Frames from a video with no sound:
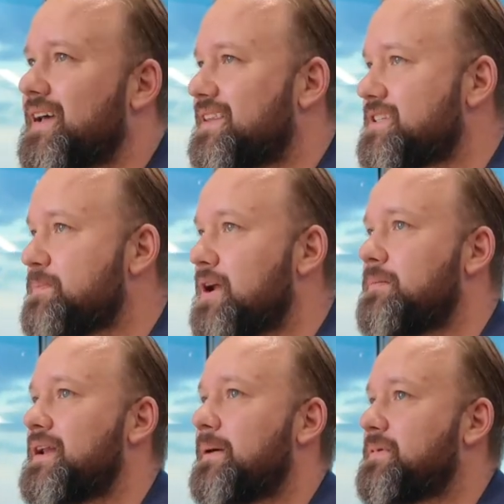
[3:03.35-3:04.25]
This may or may
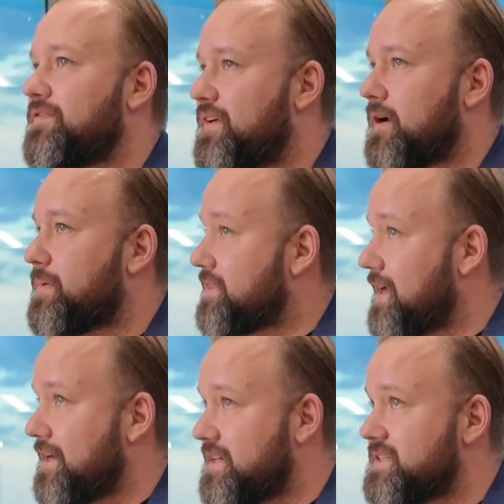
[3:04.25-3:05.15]
not be fair, but that
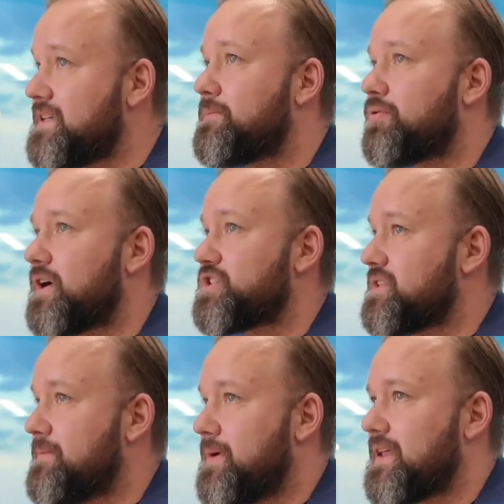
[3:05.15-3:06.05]
is the impression that
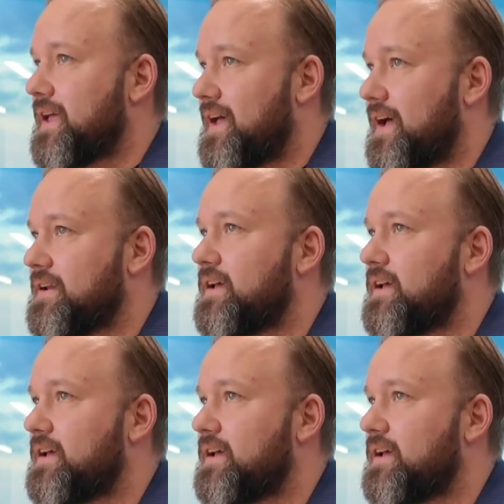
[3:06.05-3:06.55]
many had.